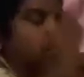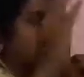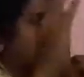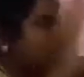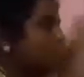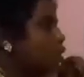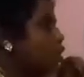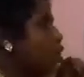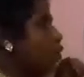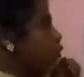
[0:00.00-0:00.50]

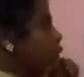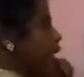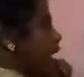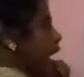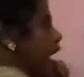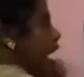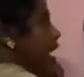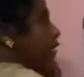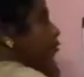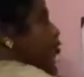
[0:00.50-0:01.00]
So we
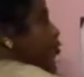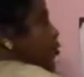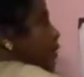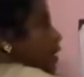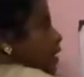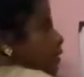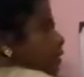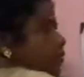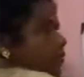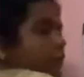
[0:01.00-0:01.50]
have to
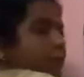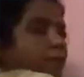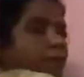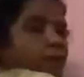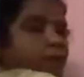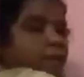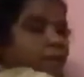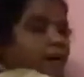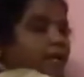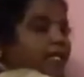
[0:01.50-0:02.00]
be
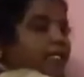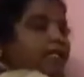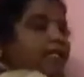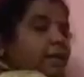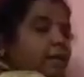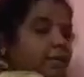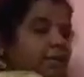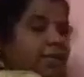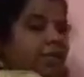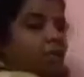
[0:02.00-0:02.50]
prepared by
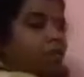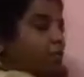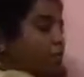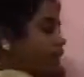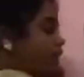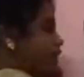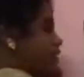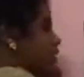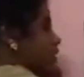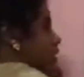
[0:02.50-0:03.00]
some other
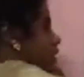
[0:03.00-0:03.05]
ways,